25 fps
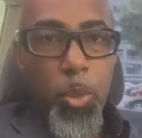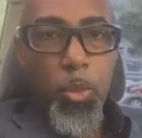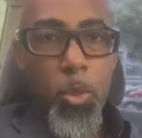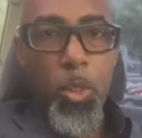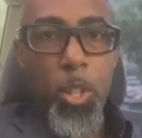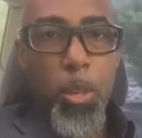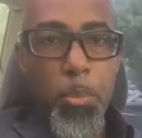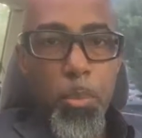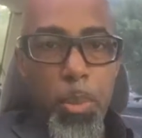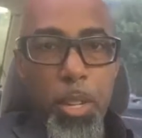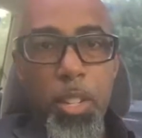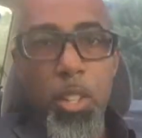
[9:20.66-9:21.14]
you
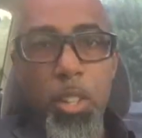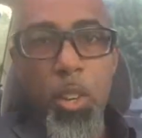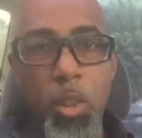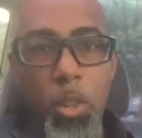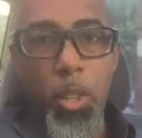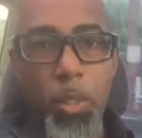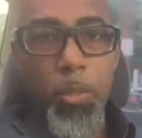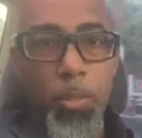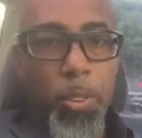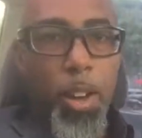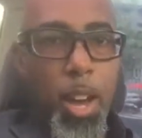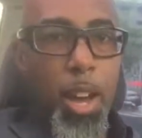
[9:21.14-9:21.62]
want to be
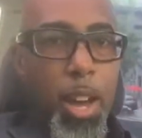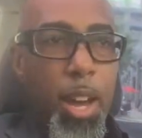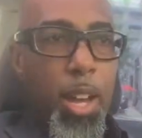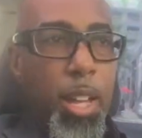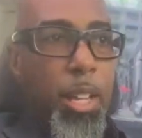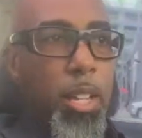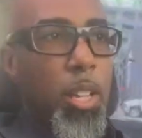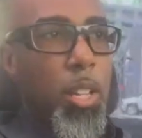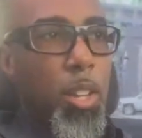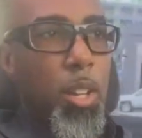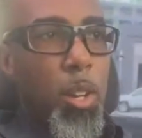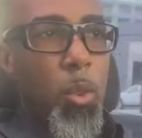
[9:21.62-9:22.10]

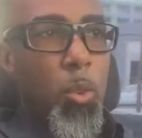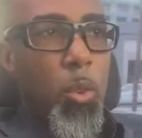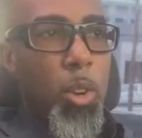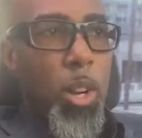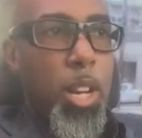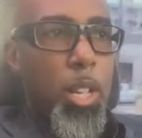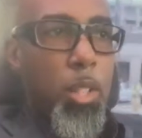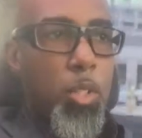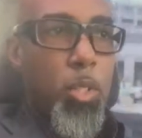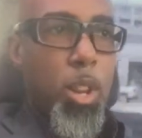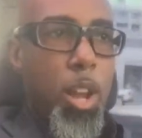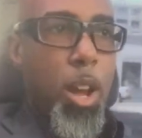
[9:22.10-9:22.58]
notified
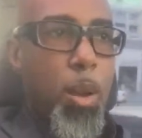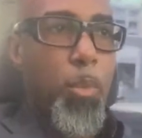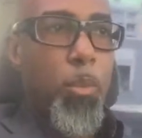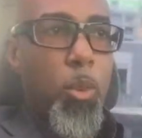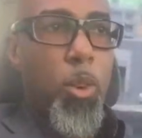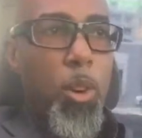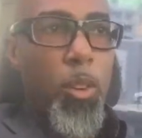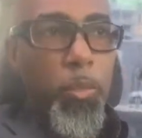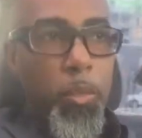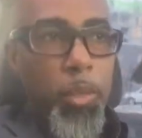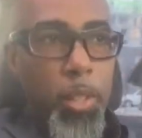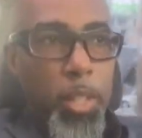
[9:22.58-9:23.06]
when I drop
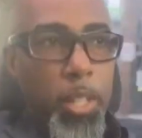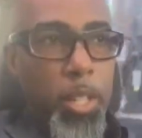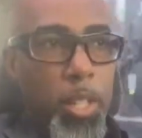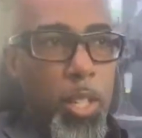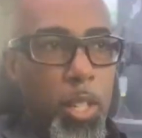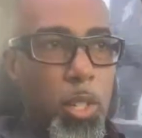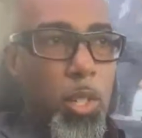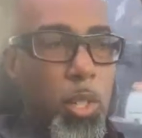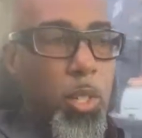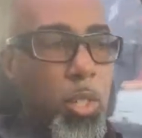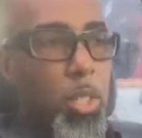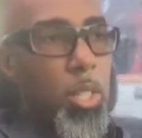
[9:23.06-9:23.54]
more
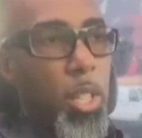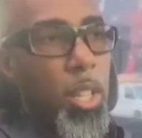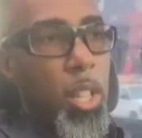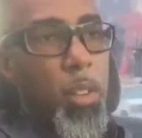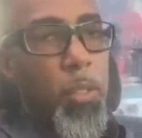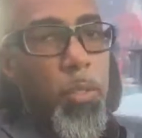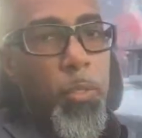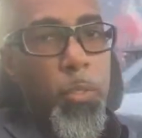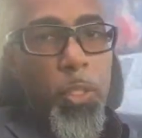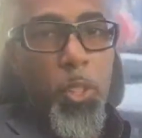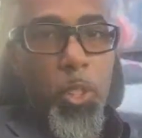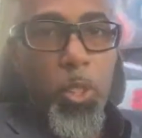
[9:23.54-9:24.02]
videos,
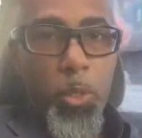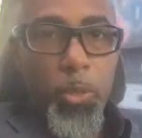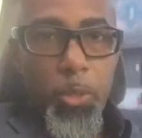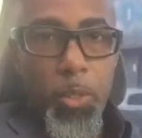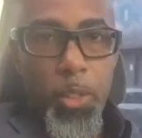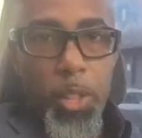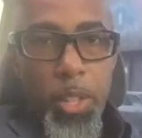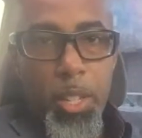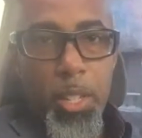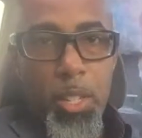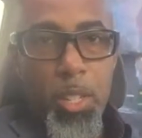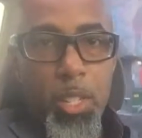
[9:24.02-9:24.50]
and feel
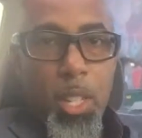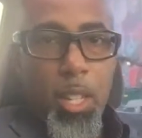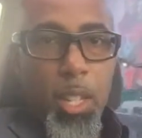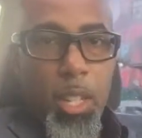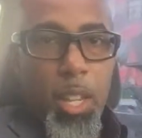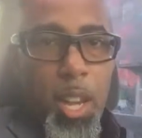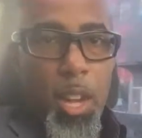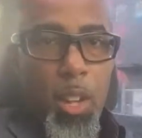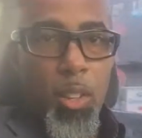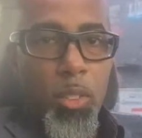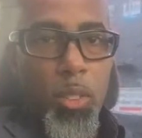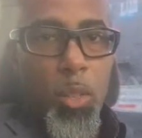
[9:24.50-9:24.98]
free to
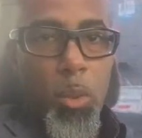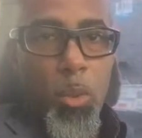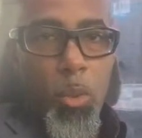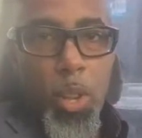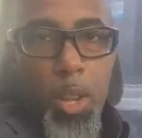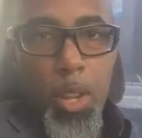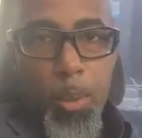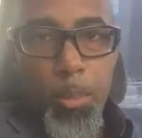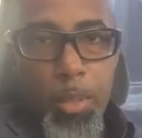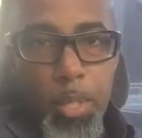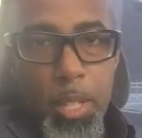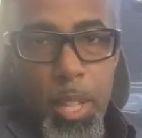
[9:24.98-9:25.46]
check out the
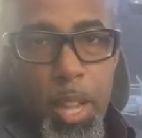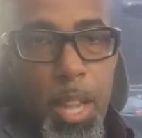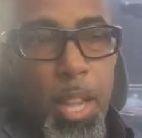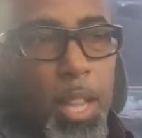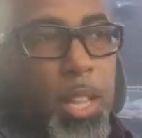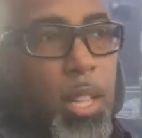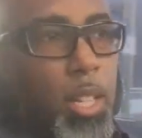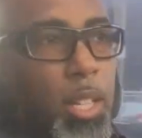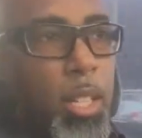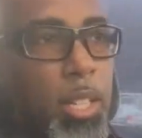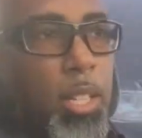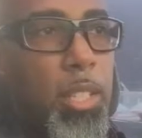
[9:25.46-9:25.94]

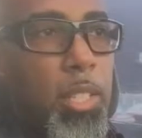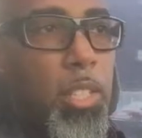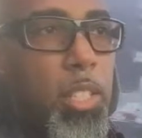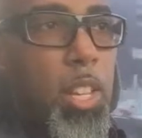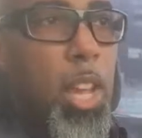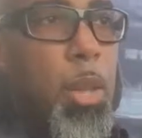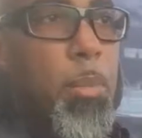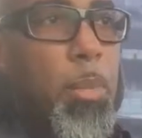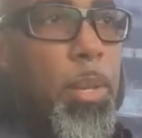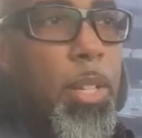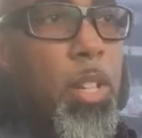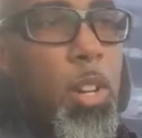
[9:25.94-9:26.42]
website,
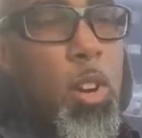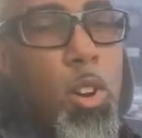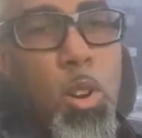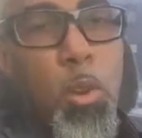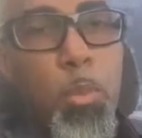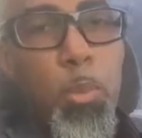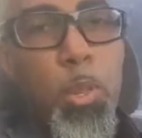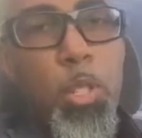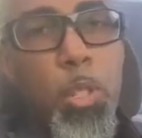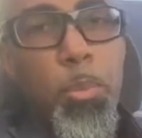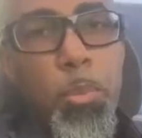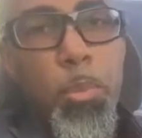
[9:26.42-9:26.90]

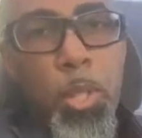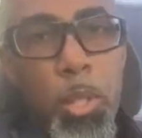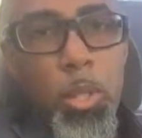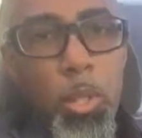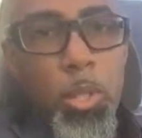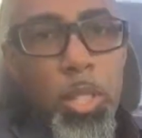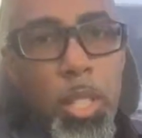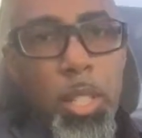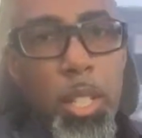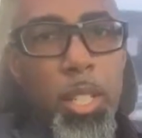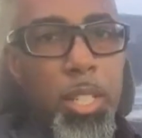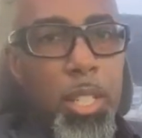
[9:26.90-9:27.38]

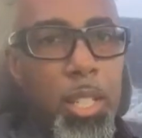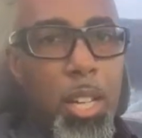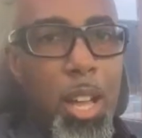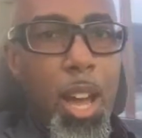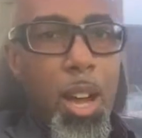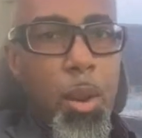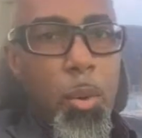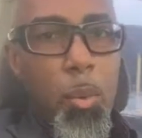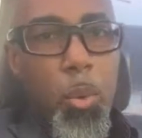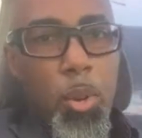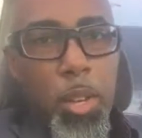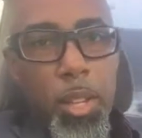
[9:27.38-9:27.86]

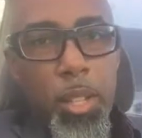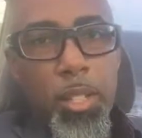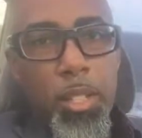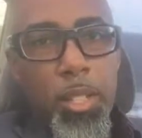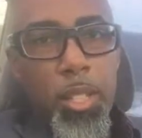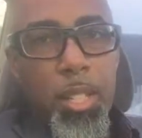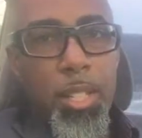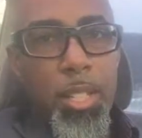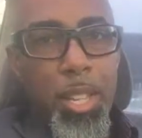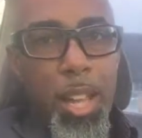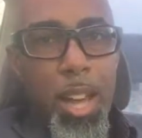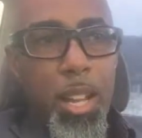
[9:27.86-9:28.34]

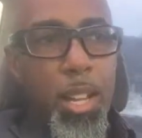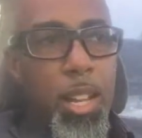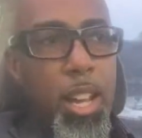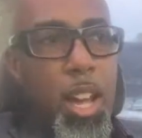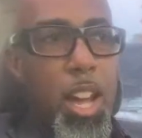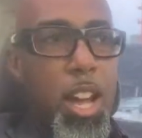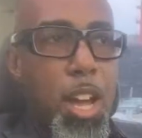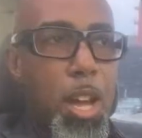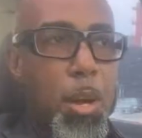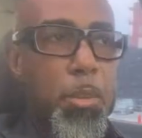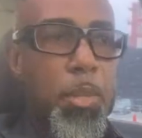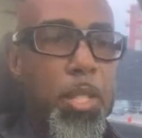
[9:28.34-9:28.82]

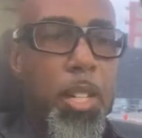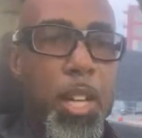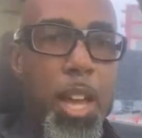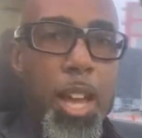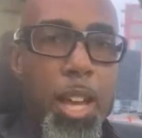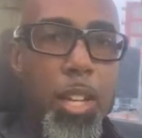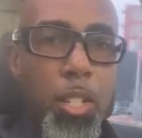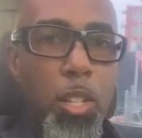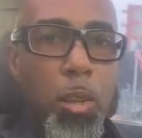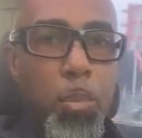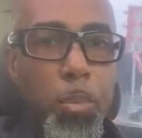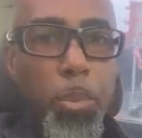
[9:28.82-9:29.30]

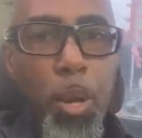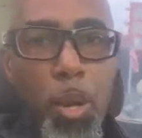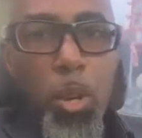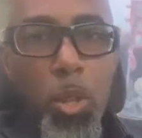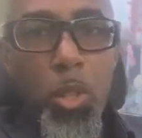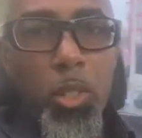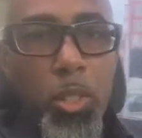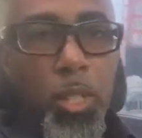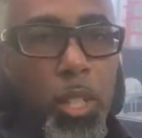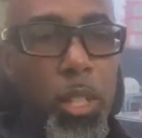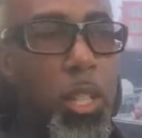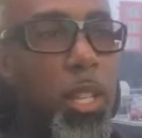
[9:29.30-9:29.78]

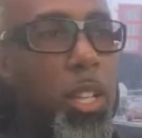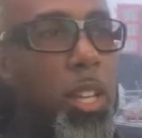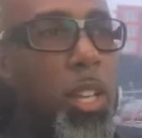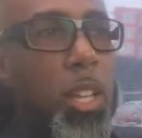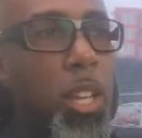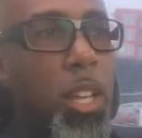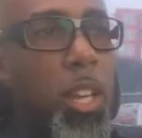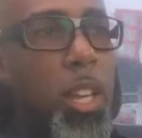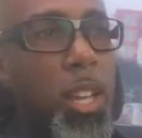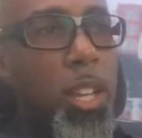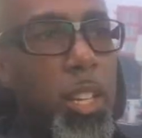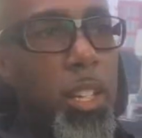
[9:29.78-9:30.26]
jamiecolemansmusic.wix.com/composer.
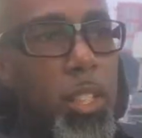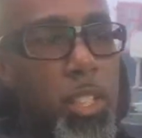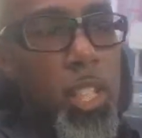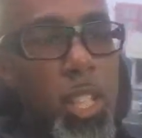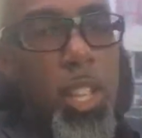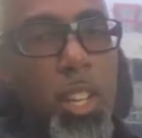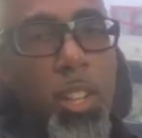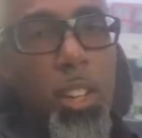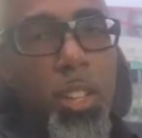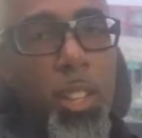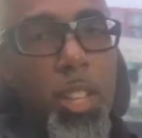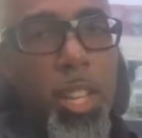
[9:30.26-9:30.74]
And
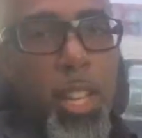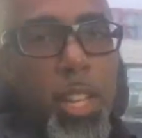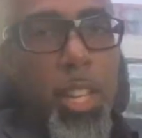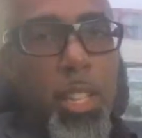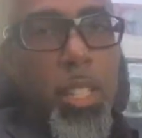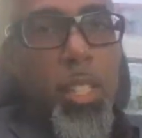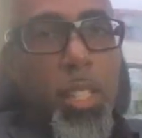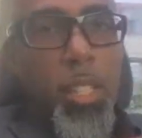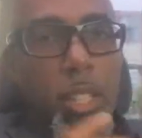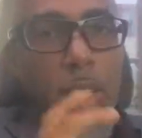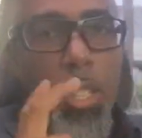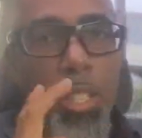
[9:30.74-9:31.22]
until
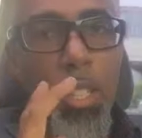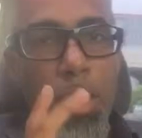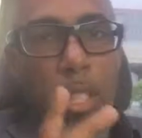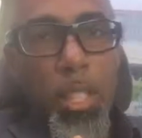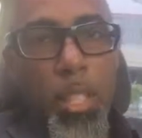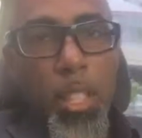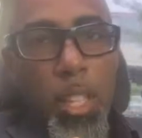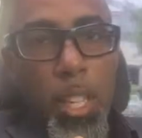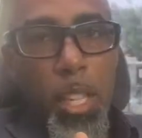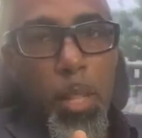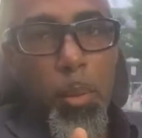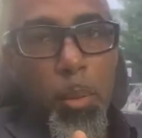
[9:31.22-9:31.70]
then,
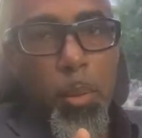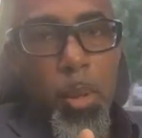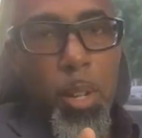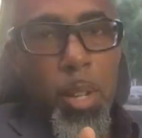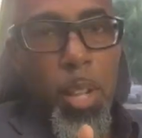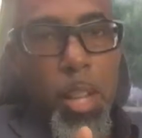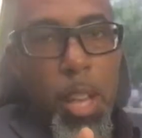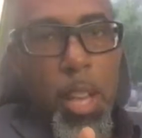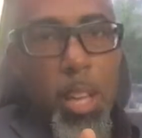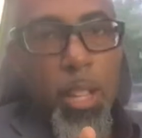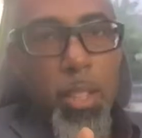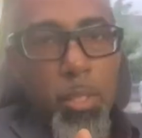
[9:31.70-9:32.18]
keep
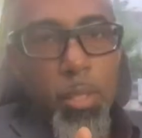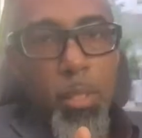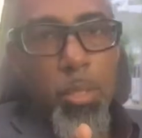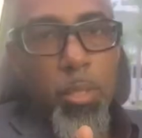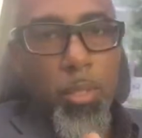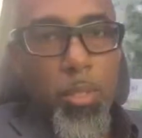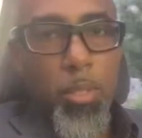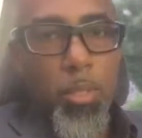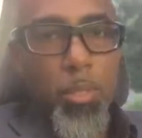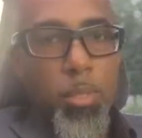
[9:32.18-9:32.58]
creating.